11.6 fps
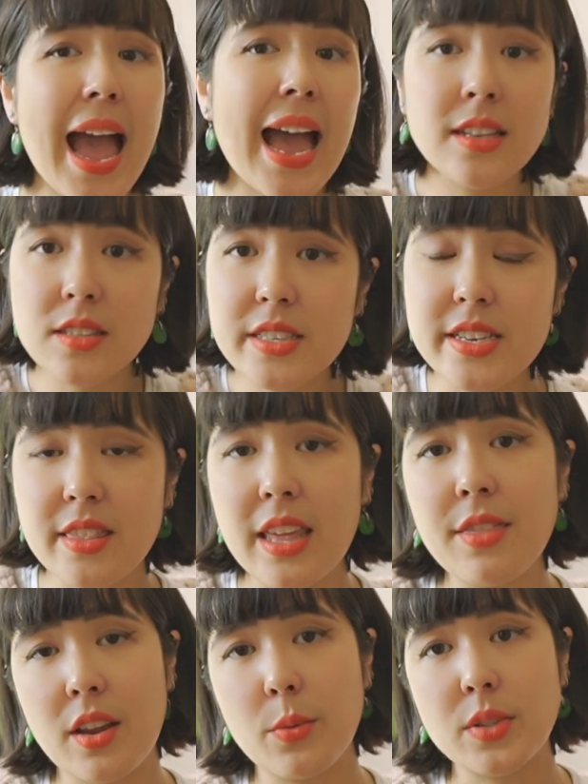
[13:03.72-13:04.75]
and I did
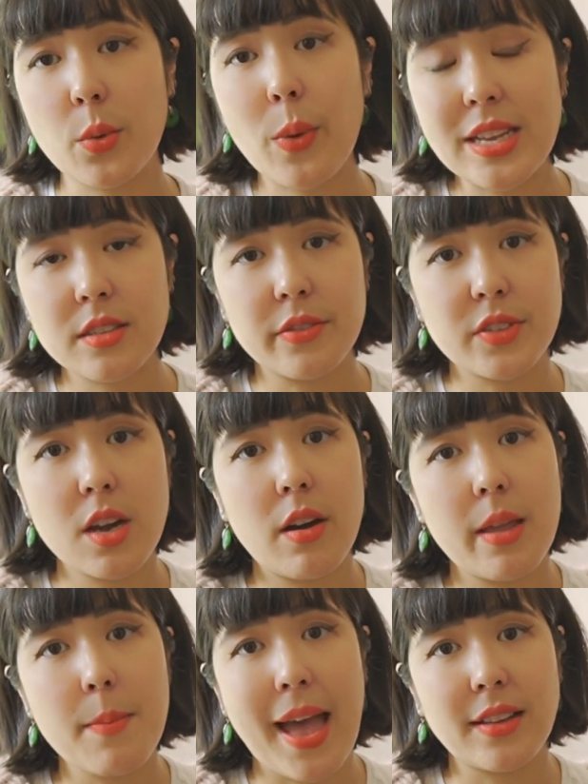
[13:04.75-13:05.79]
think that it was a waste of
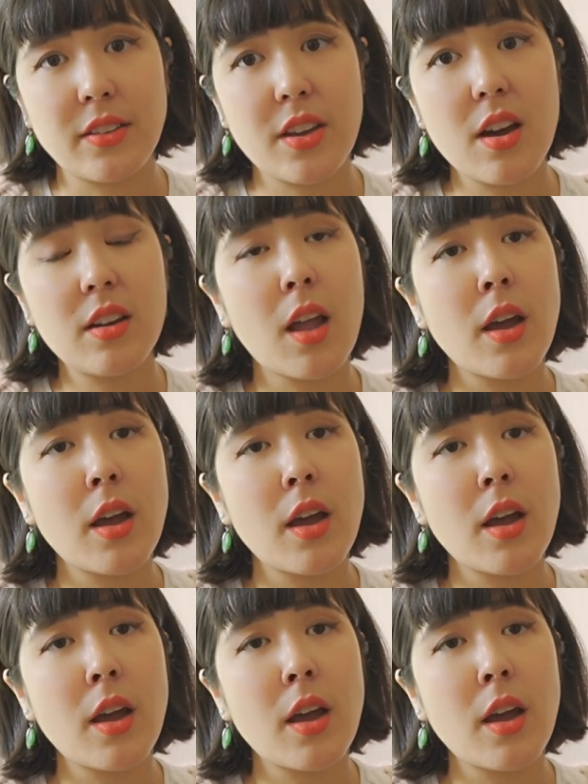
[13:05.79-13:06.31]
time and yarn.